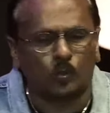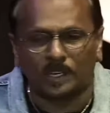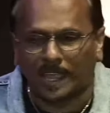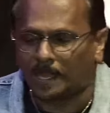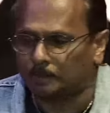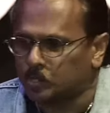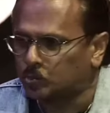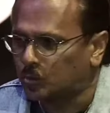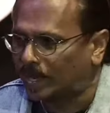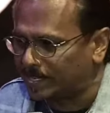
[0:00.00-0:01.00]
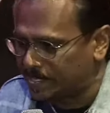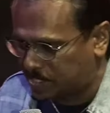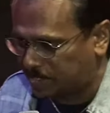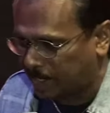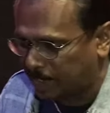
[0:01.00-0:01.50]
will help you to
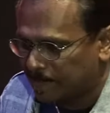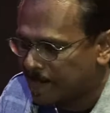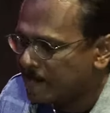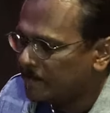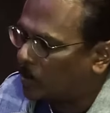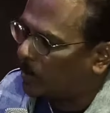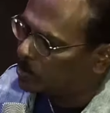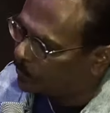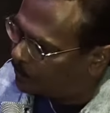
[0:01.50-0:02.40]
understand that when you